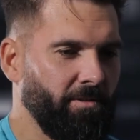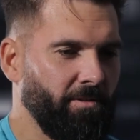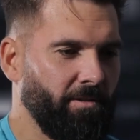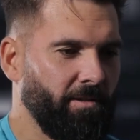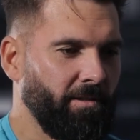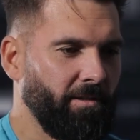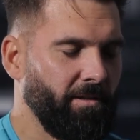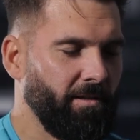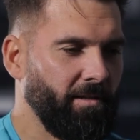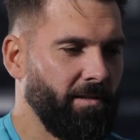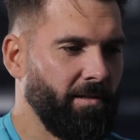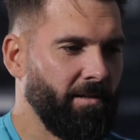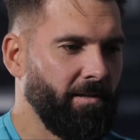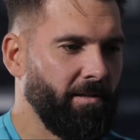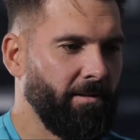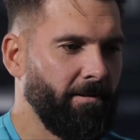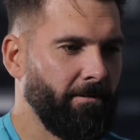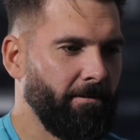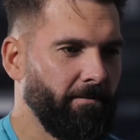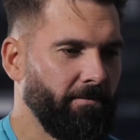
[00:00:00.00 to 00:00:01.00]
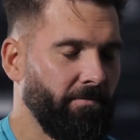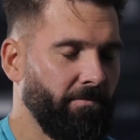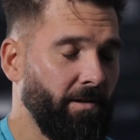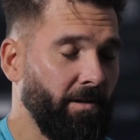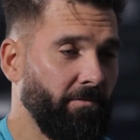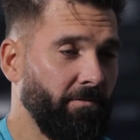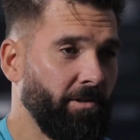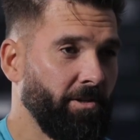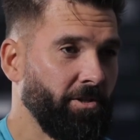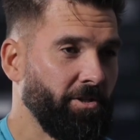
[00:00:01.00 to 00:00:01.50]
that door
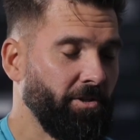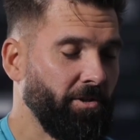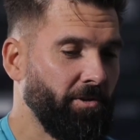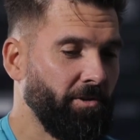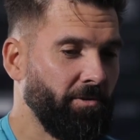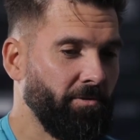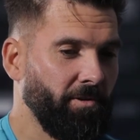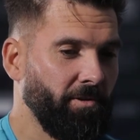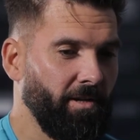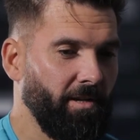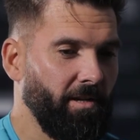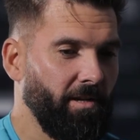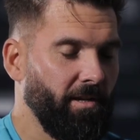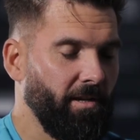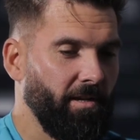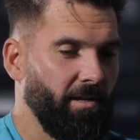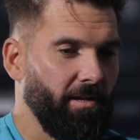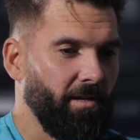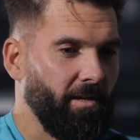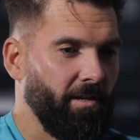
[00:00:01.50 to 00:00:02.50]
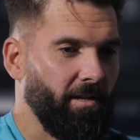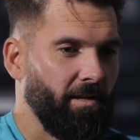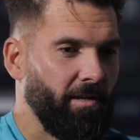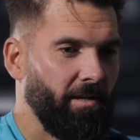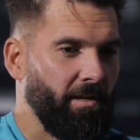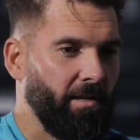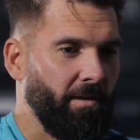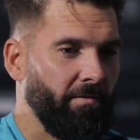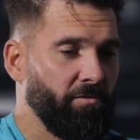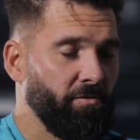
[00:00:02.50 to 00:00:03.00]
5 years ago,
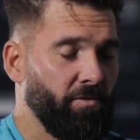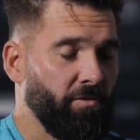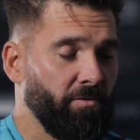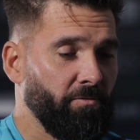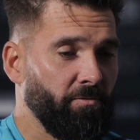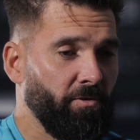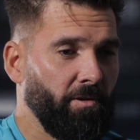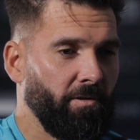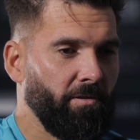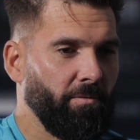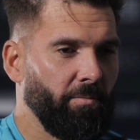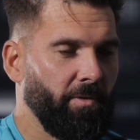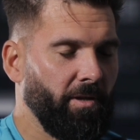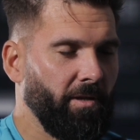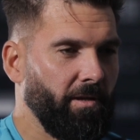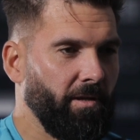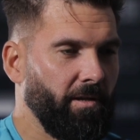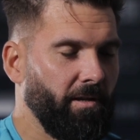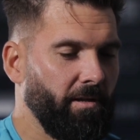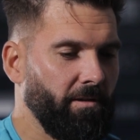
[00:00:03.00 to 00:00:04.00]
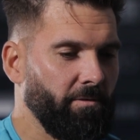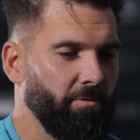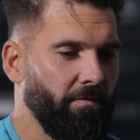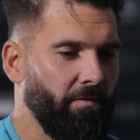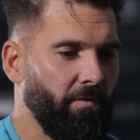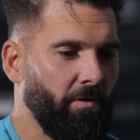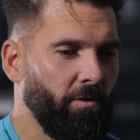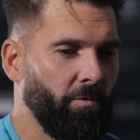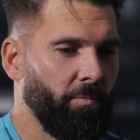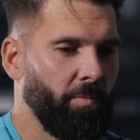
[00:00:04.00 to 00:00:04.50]
everyone welcomed me
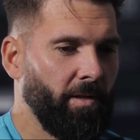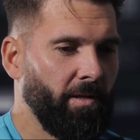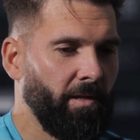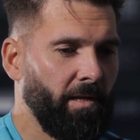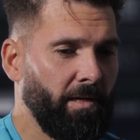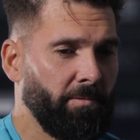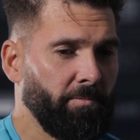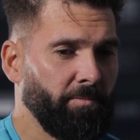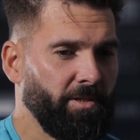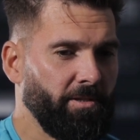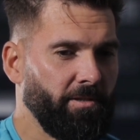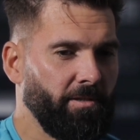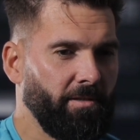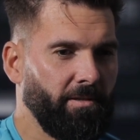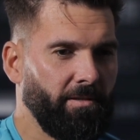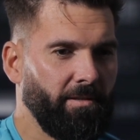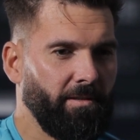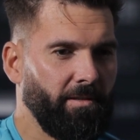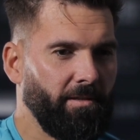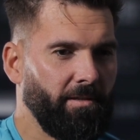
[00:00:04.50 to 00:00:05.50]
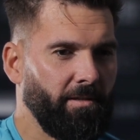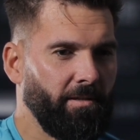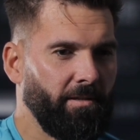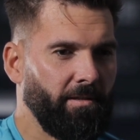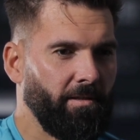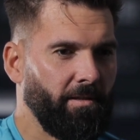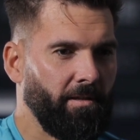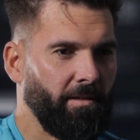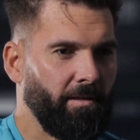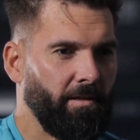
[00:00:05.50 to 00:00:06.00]
with open arms, and
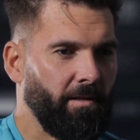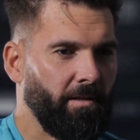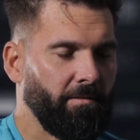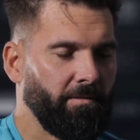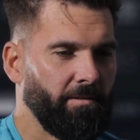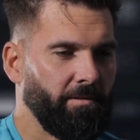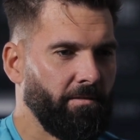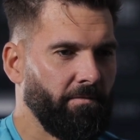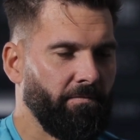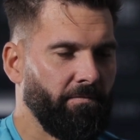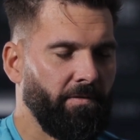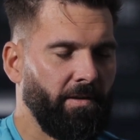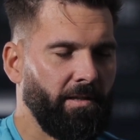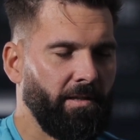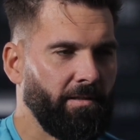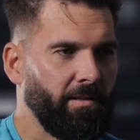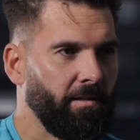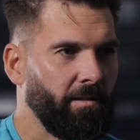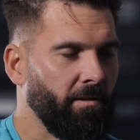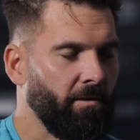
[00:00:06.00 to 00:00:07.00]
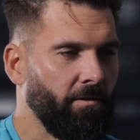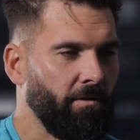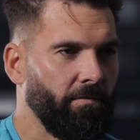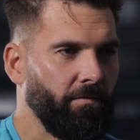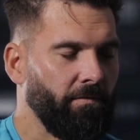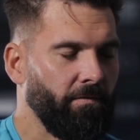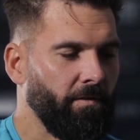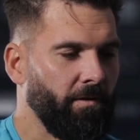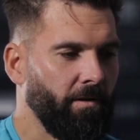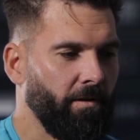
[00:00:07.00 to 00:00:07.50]
I felt that
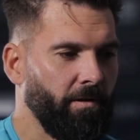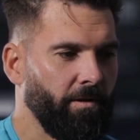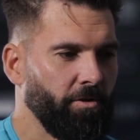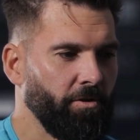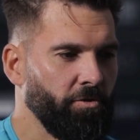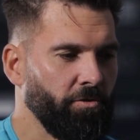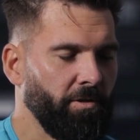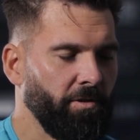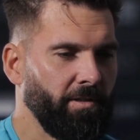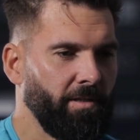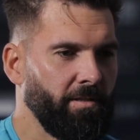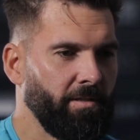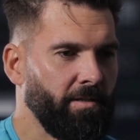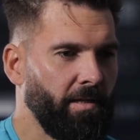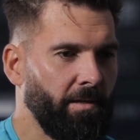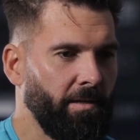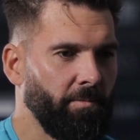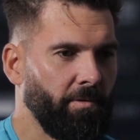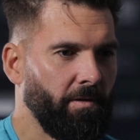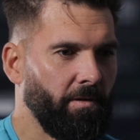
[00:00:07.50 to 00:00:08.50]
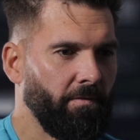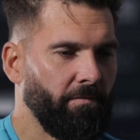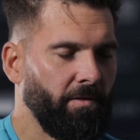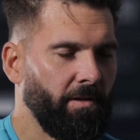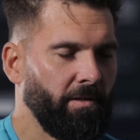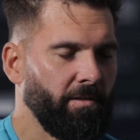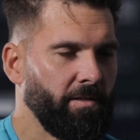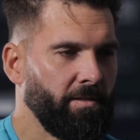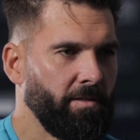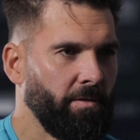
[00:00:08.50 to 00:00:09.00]
love during that time. I
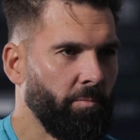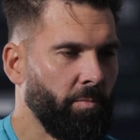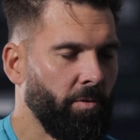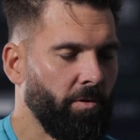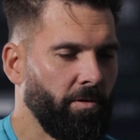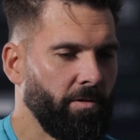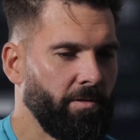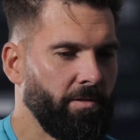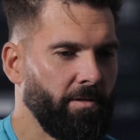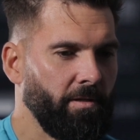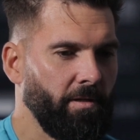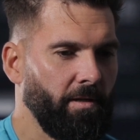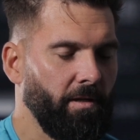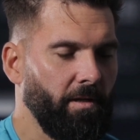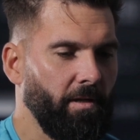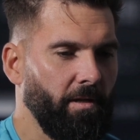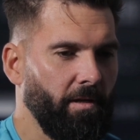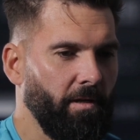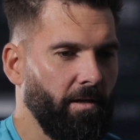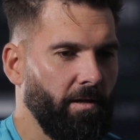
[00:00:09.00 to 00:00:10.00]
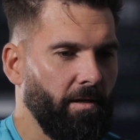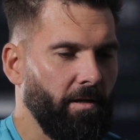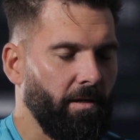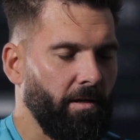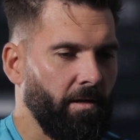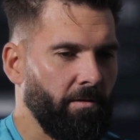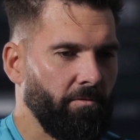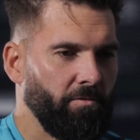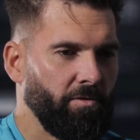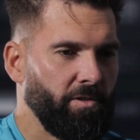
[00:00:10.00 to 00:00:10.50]
felt the support,
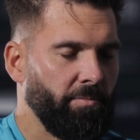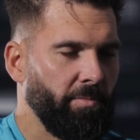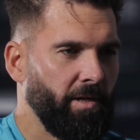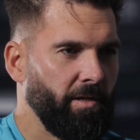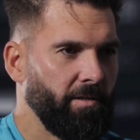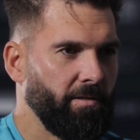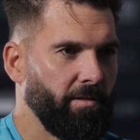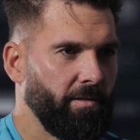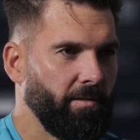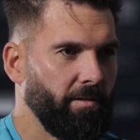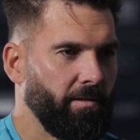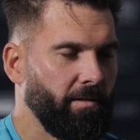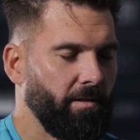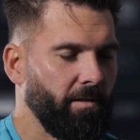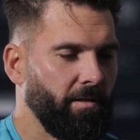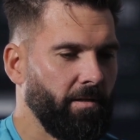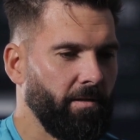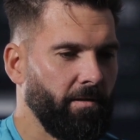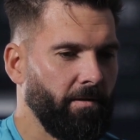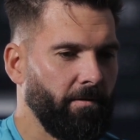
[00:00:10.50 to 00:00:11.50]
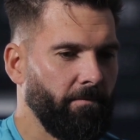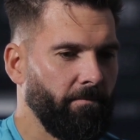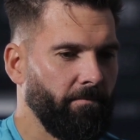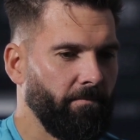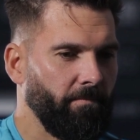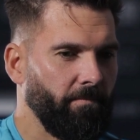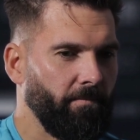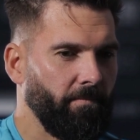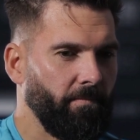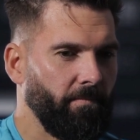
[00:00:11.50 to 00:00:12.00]
and it was amazing.
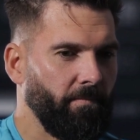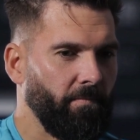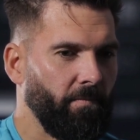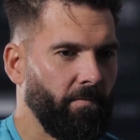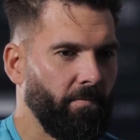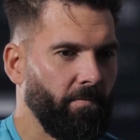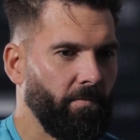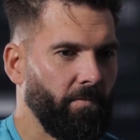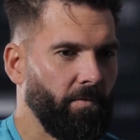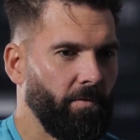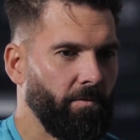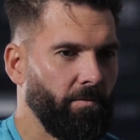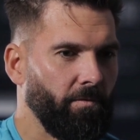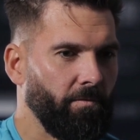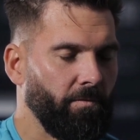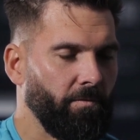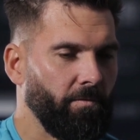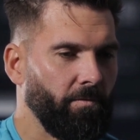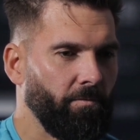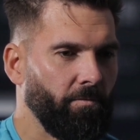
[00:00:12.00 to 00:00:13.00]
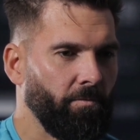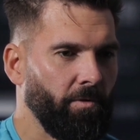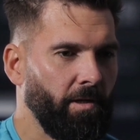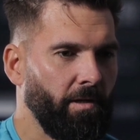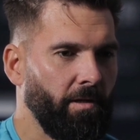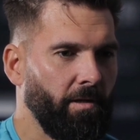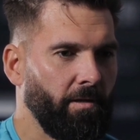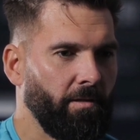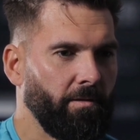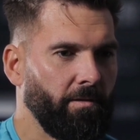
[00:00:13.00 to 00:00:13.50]
We
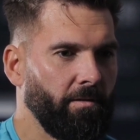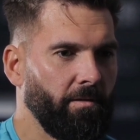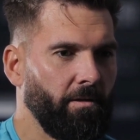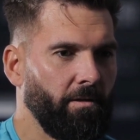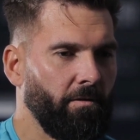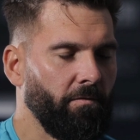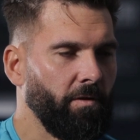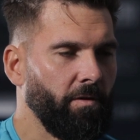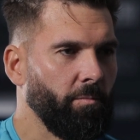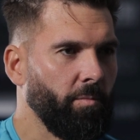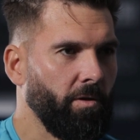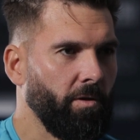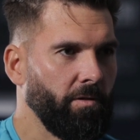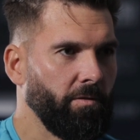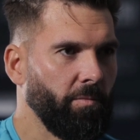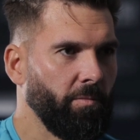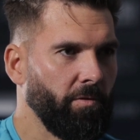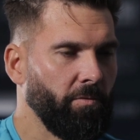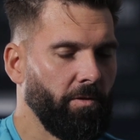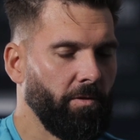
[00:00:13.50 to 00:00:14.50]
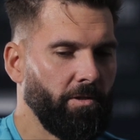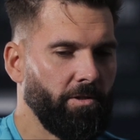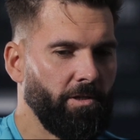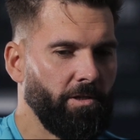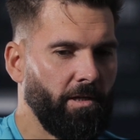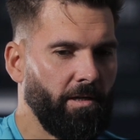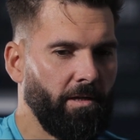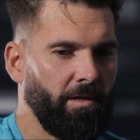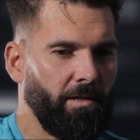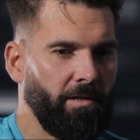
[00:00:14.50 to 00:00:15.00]
had a lovely bond between
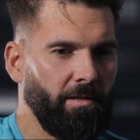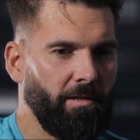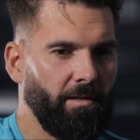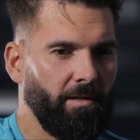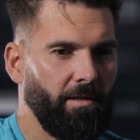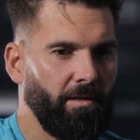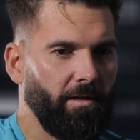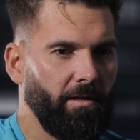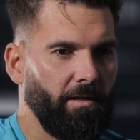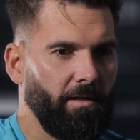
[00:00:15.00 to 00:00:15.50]
each other,